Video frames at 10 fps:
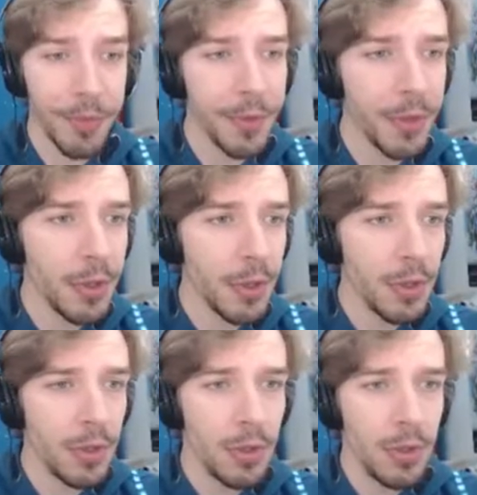
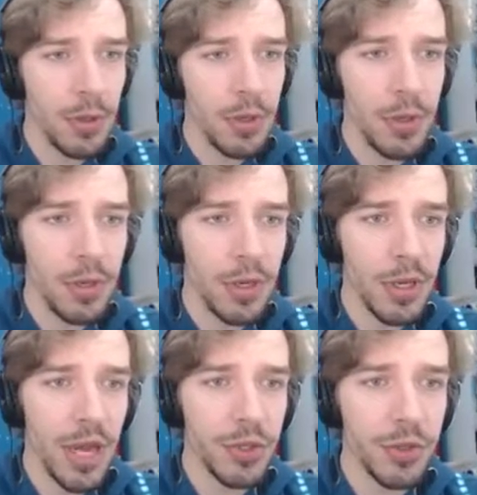Ah. You
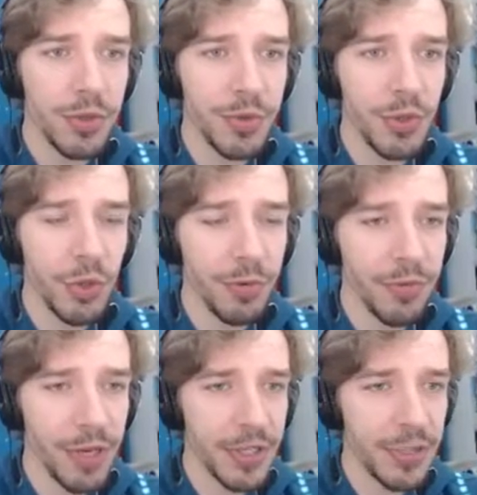had to do them super
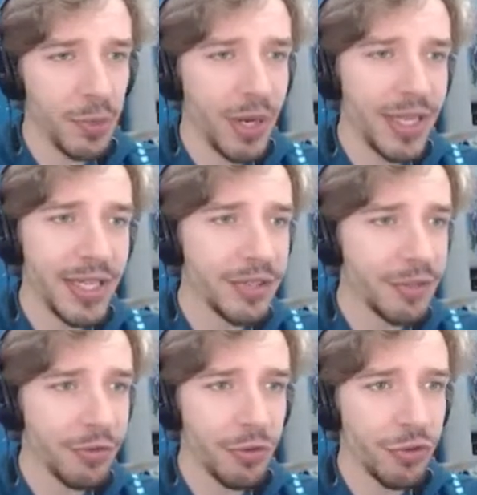fast. It's way easier
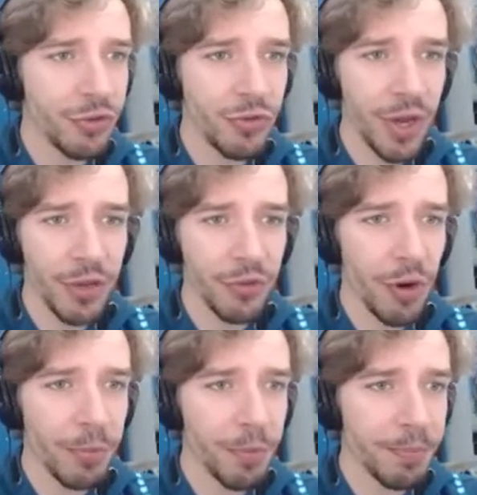if you just drag and drop them.